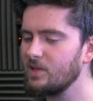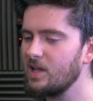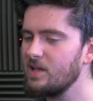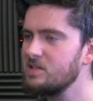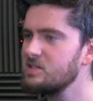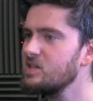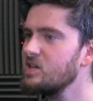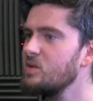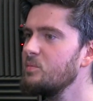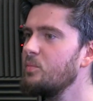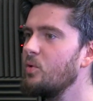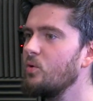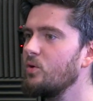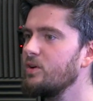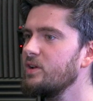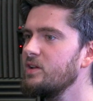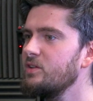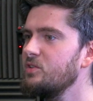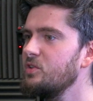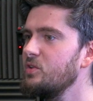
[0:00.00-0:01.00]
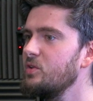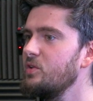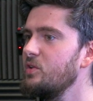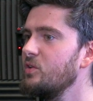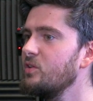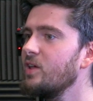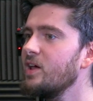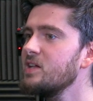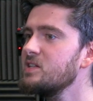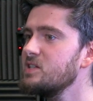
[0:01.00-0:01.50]
is it important to
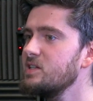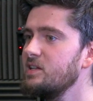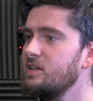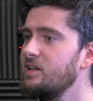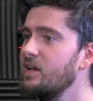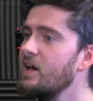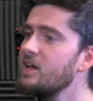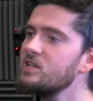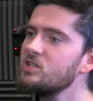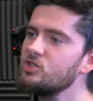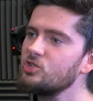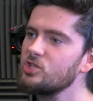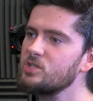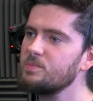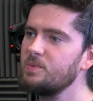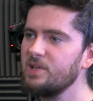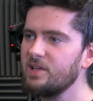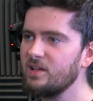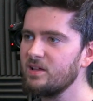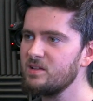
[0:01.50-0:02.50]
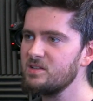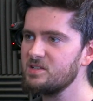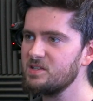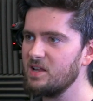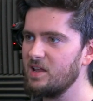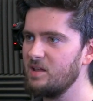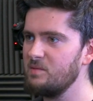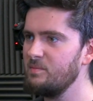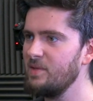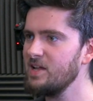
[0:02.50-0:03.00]
utilize it? Yes, just because
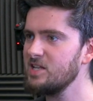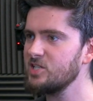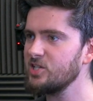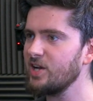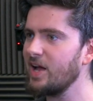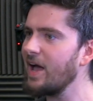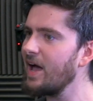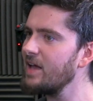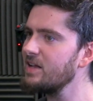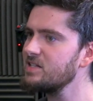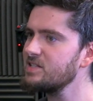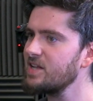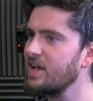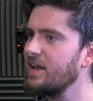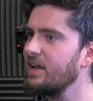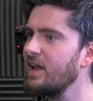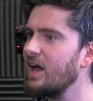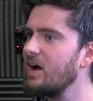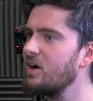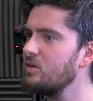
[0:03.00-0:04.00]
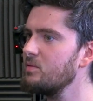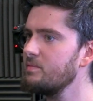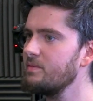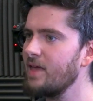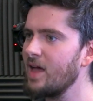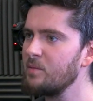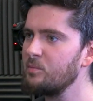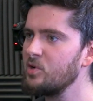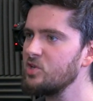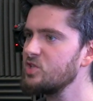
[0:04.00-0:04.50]
it makes your ad stand out
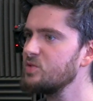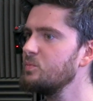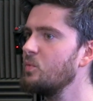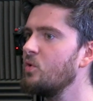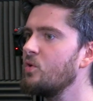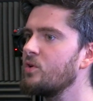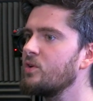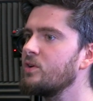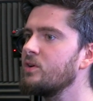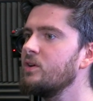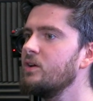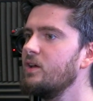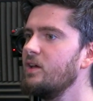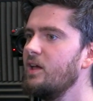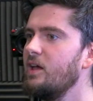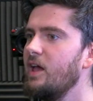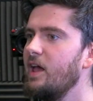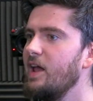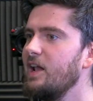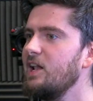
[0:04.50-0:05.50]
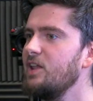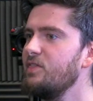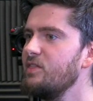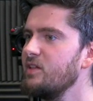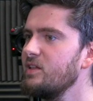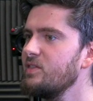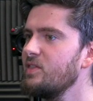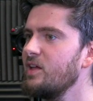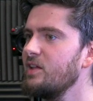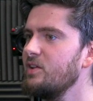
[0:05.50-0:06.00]
that much more.
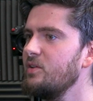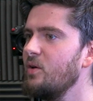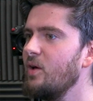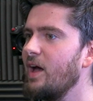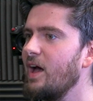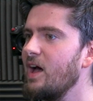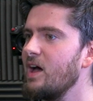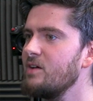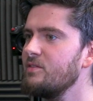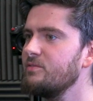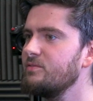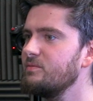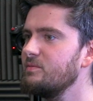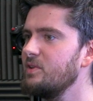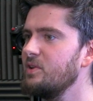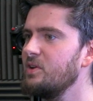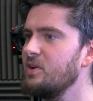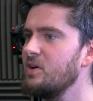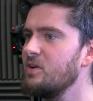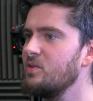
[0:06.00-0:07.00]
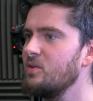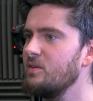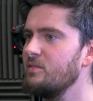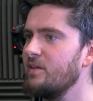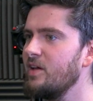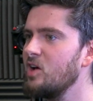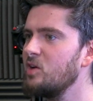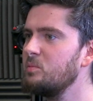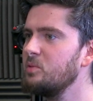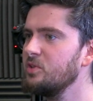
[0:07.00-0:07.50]
Anything that you have,
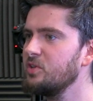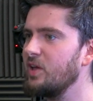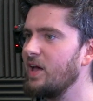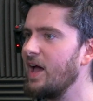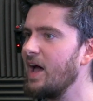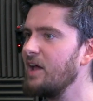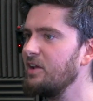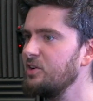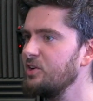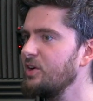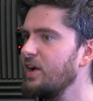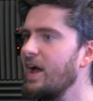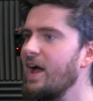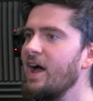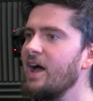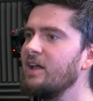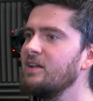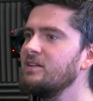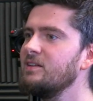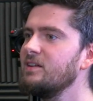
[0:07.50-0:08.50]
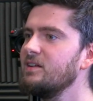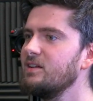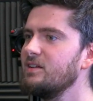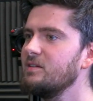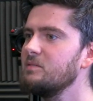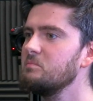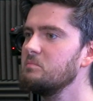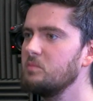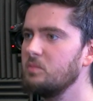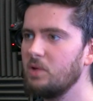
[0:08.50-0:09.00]
available to add to your ad,
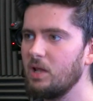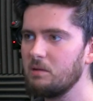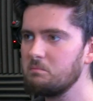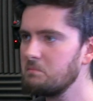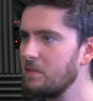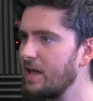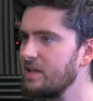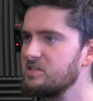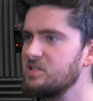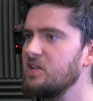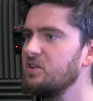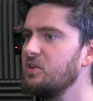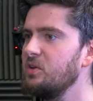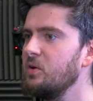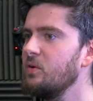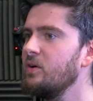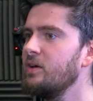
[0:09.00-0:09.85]
I say do